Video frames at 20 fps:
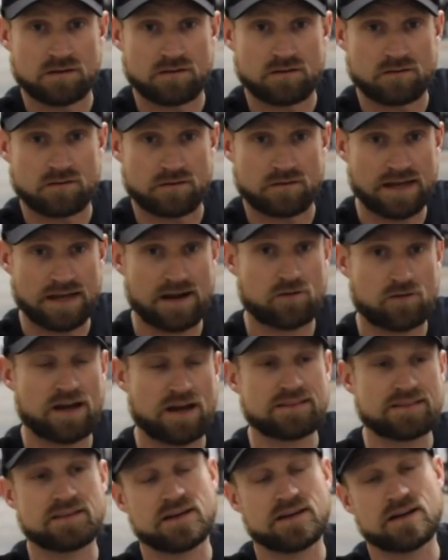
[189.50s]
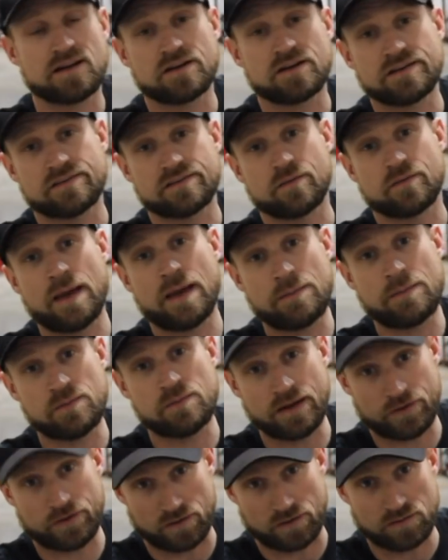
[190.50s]
That right there is the baby
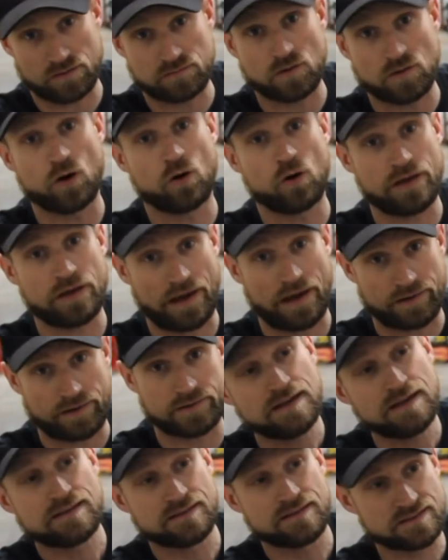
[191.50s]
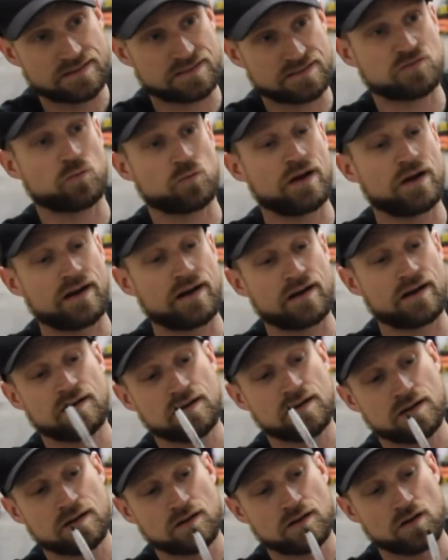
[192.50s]
maker. Oh, yeah. This is
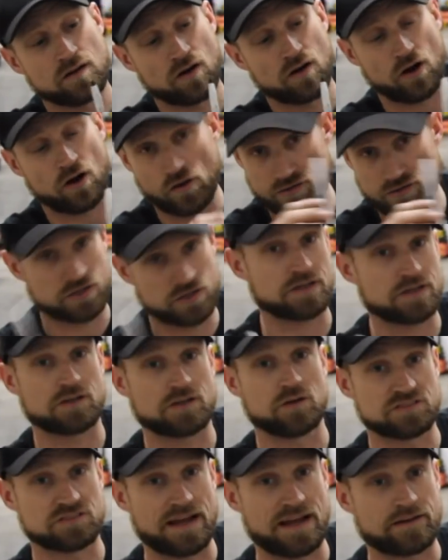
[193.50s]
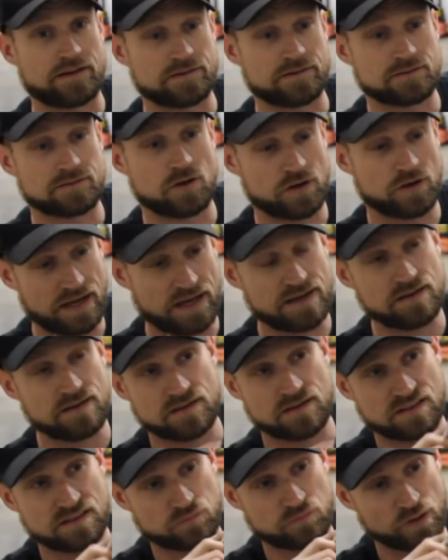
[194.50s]
where all the shit goes down, okay?
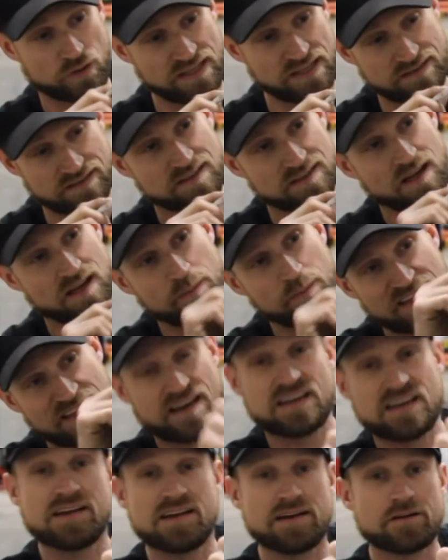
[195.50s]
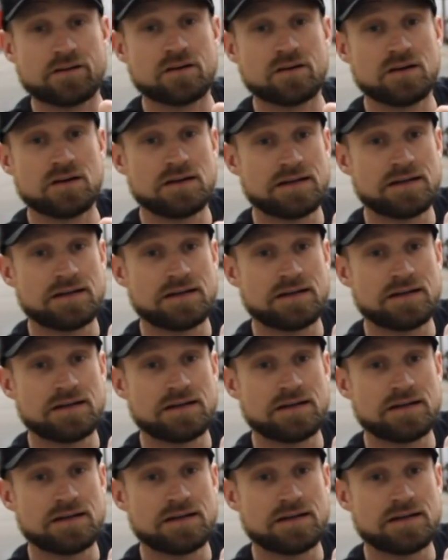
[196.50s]
Because when it comes out of here,